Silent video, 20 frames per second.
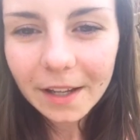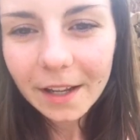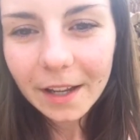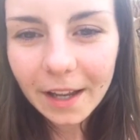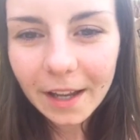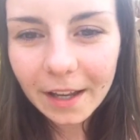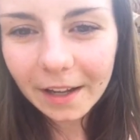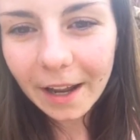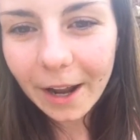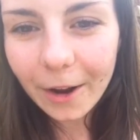
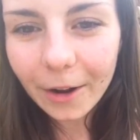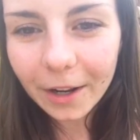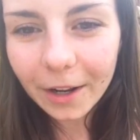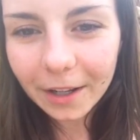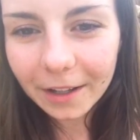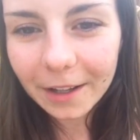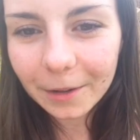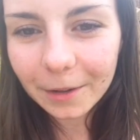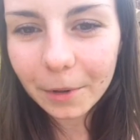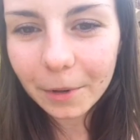And now I
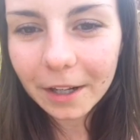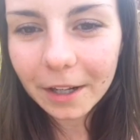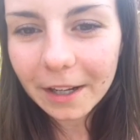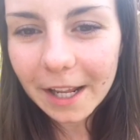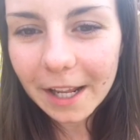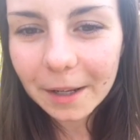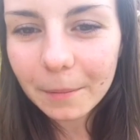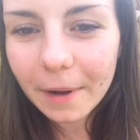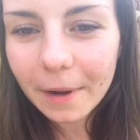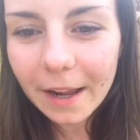can run
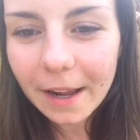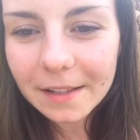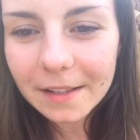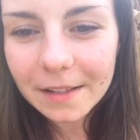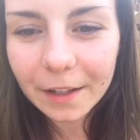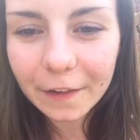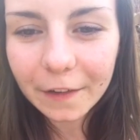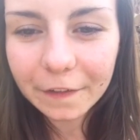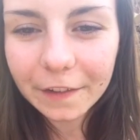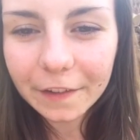8 miles,
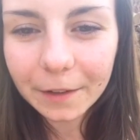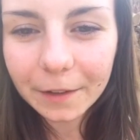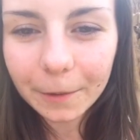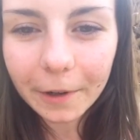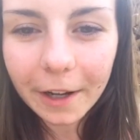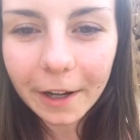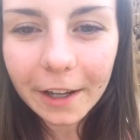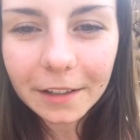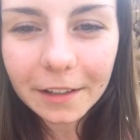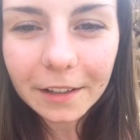and I feel
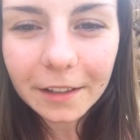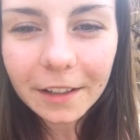great.